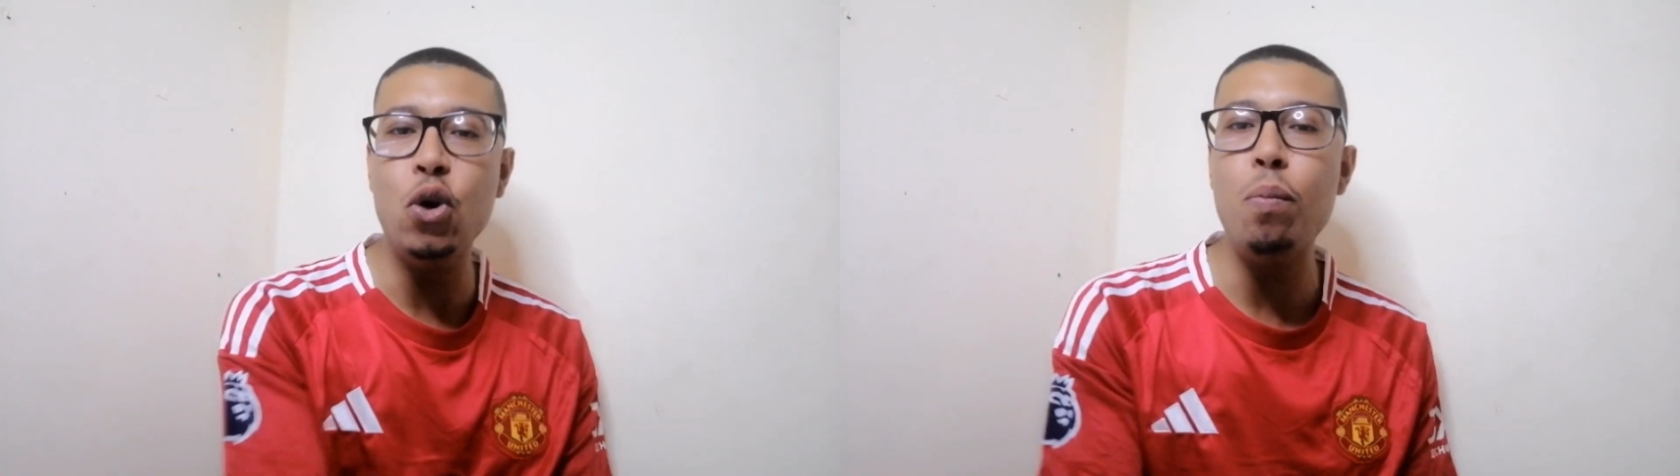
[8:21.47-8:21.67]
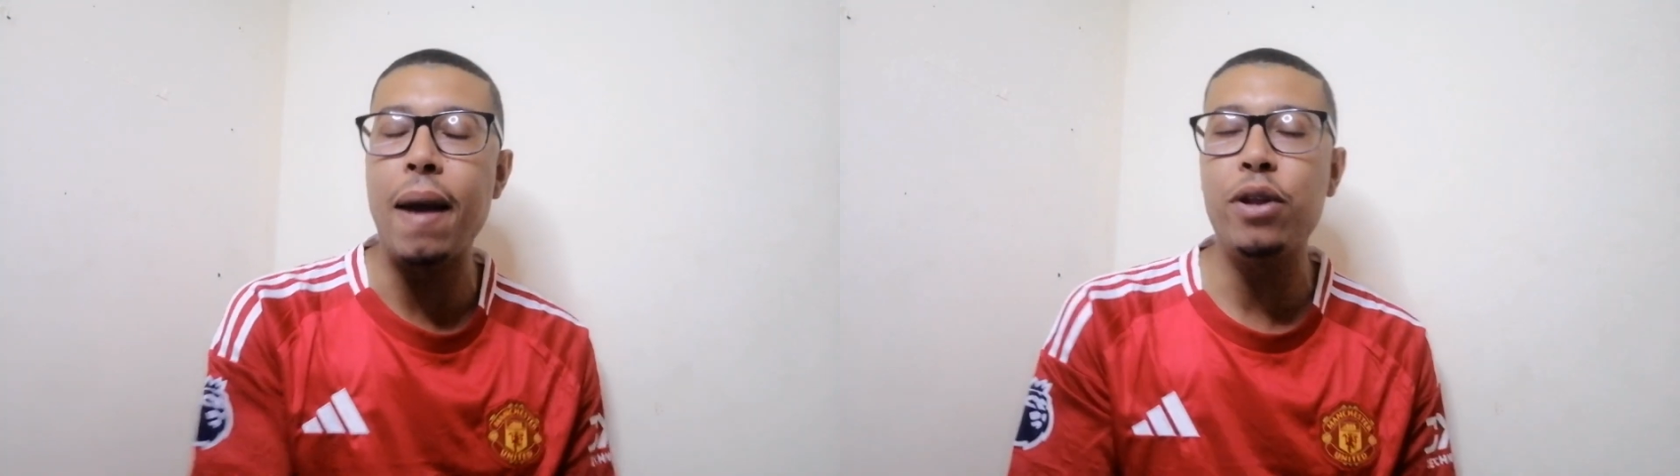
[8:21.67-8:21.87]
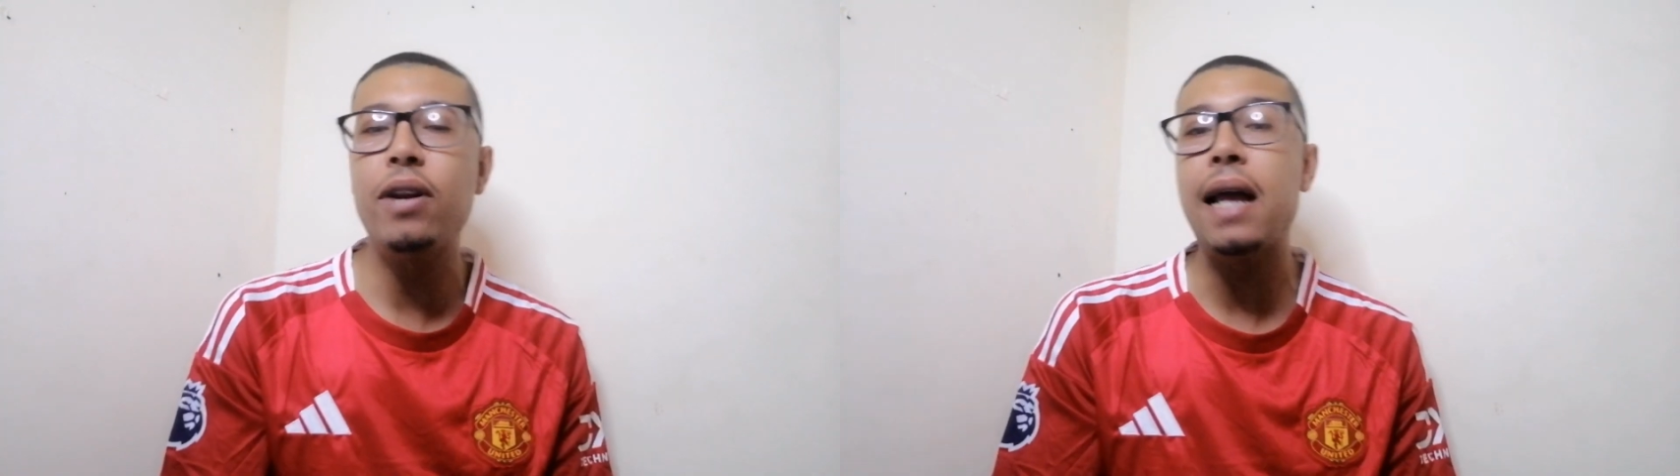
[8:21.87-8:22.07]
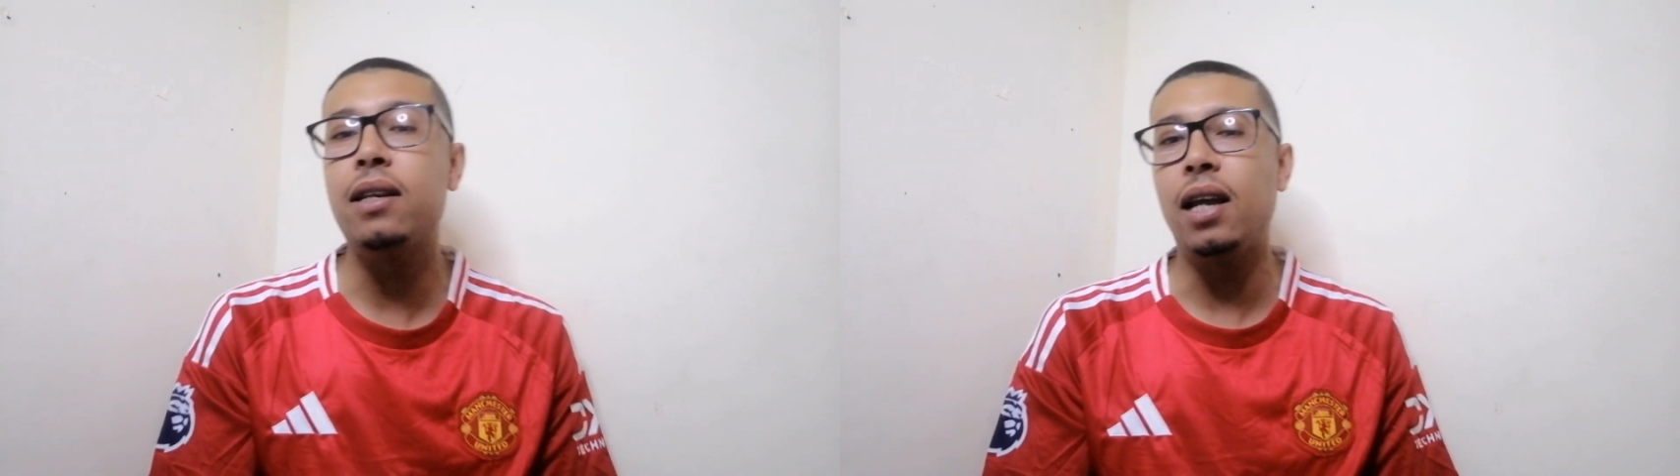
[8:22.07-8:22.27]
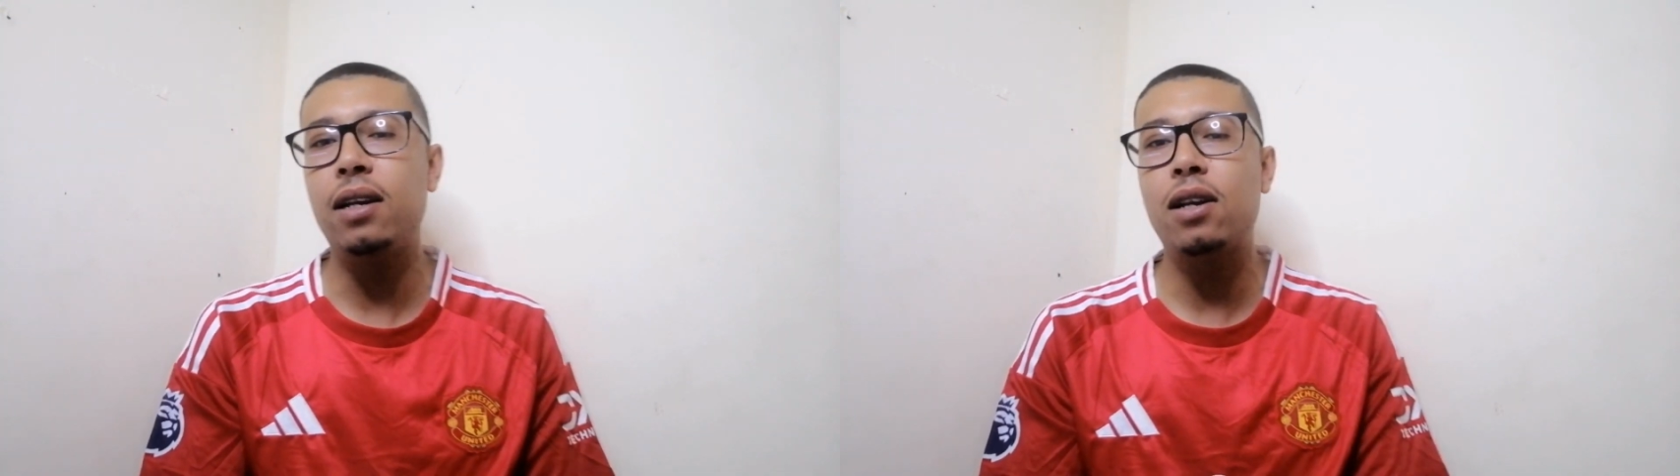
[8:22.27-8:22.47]
new Man
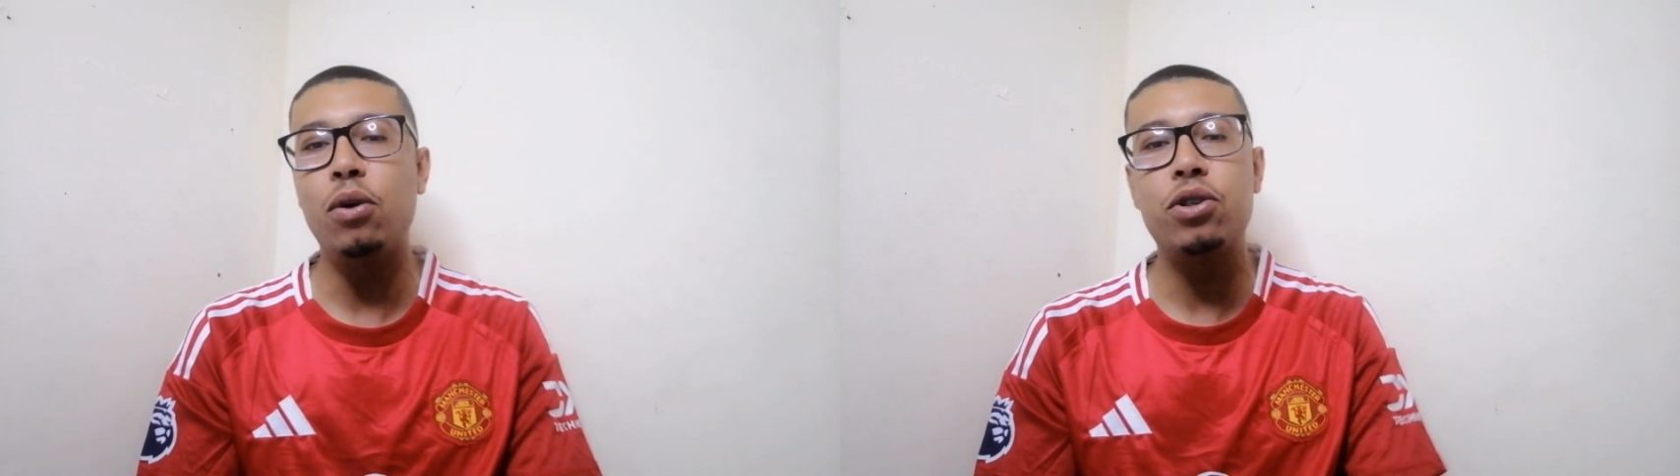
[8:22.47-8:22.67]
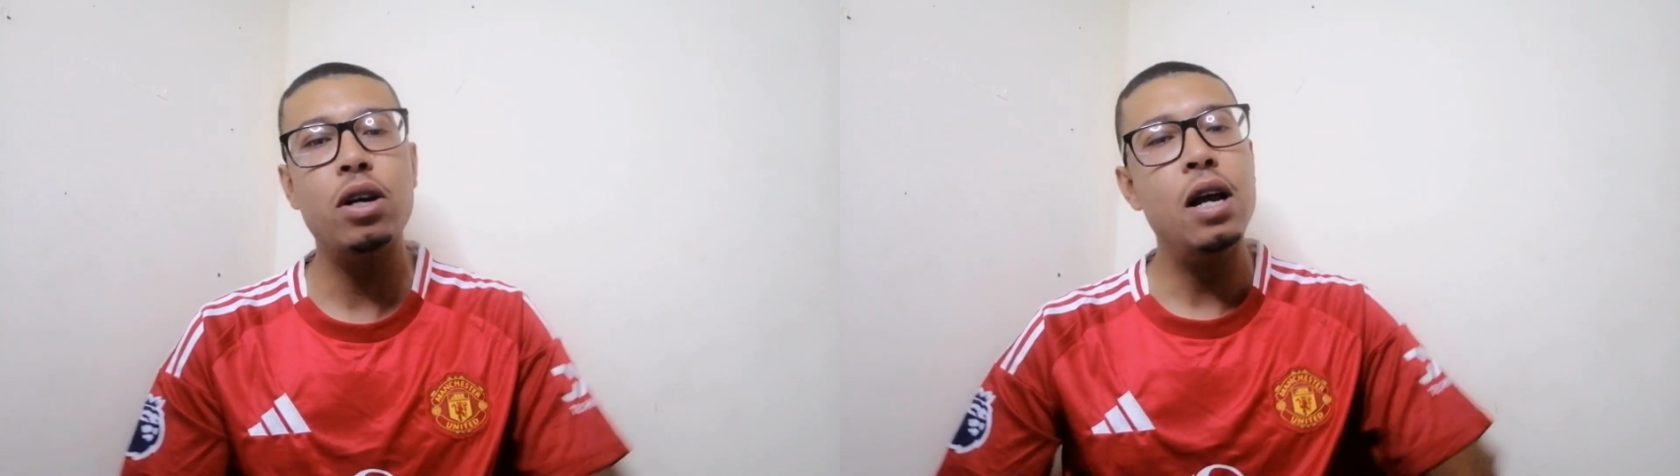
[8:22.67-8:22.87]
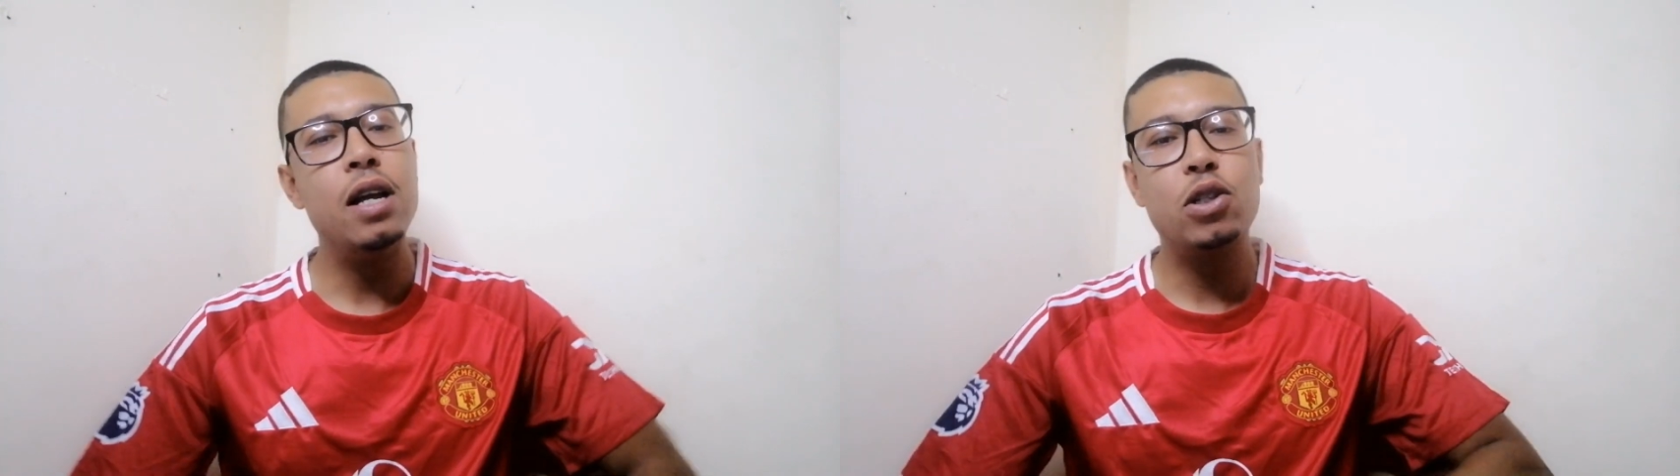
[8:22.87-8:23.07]
United head coach.